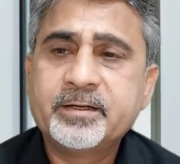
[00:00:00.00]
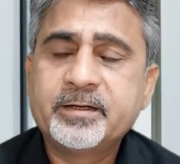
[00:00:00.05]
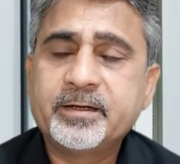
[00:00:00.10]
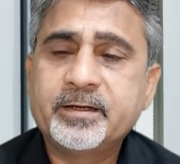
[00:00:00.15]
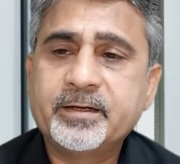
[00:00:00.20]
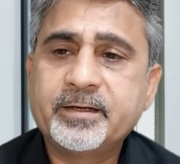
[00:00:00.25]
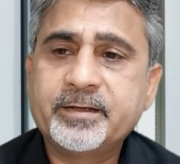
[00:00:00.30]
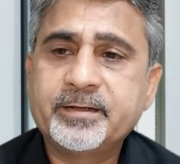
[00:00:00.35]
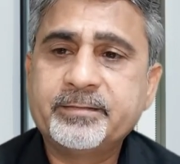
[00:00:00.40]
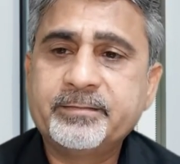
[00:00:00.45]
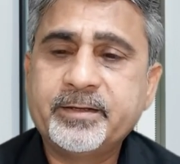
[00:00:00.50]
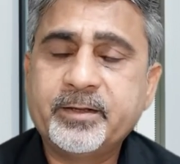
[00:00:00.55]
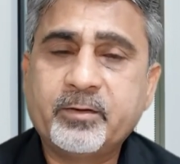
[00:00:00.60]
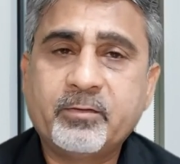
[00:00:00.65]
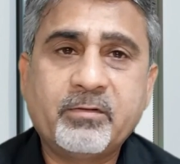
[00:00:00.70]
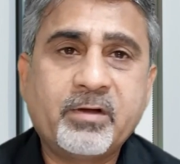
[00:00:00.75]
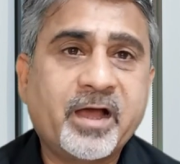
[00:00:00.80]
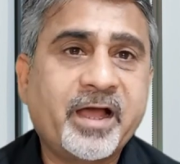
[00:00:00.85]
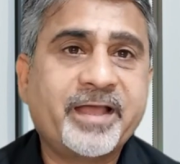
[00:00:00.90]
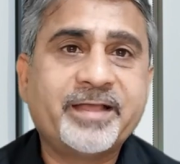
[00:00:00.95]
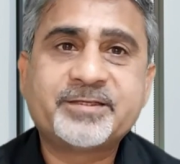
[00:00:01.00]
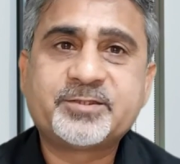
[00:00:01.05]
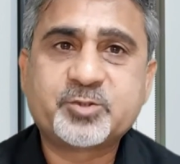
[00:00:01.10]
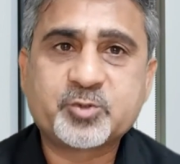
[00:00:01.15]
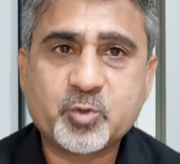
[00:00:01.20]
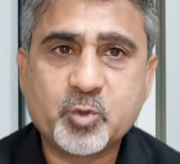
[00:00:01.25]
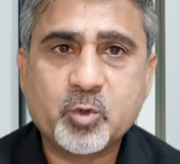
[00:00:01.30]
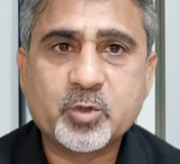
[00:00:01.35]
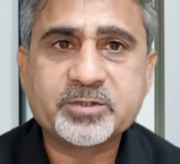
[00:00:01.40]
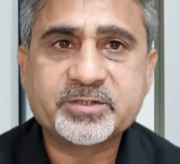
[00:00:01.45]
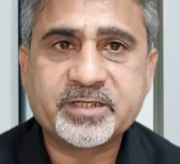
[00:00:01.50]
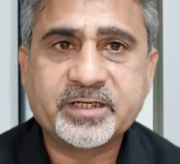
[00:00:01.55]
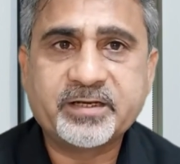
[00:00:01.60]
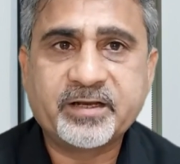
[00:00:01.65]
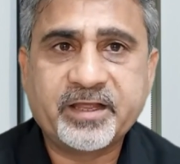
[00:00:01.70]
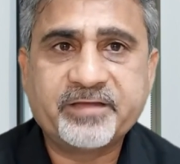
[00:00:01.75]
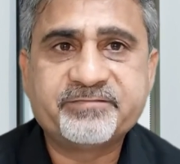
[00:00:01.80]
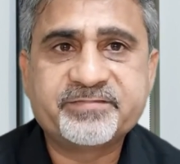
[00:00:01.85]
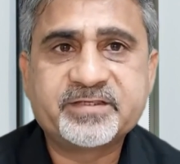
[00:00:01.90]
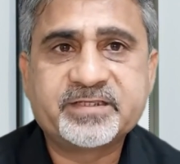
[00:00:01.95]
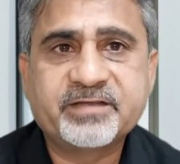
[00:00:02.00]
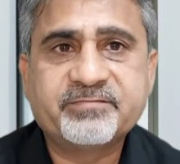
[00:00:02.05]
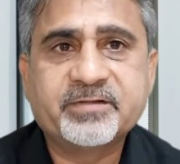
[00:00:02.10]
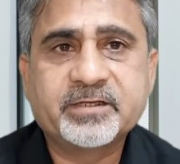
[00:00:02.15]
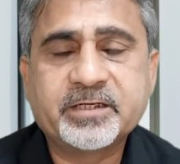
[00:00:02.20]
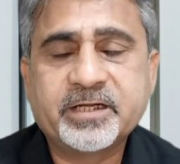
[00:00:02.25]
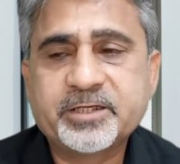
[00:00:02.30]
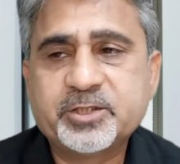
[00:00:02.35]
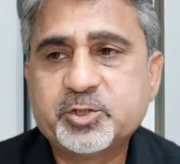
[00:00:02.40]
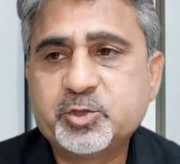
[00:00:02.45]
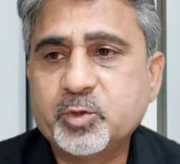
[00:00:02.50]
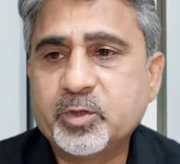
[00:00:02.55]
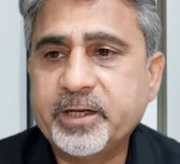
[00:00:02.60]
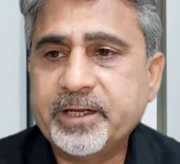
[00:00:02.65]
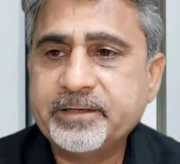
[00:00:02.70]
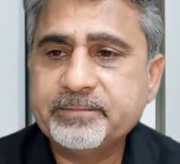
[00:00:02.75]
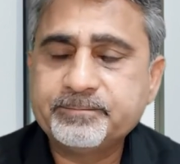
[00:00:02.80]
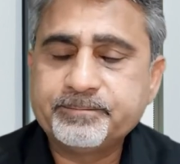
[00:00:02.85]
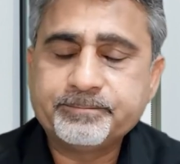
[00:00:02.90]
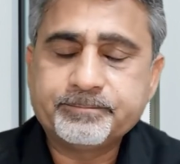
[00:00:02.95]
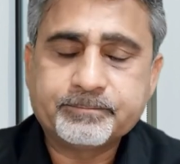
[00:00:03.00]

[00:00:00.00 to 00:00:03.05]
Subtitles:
high scores in F7 actually.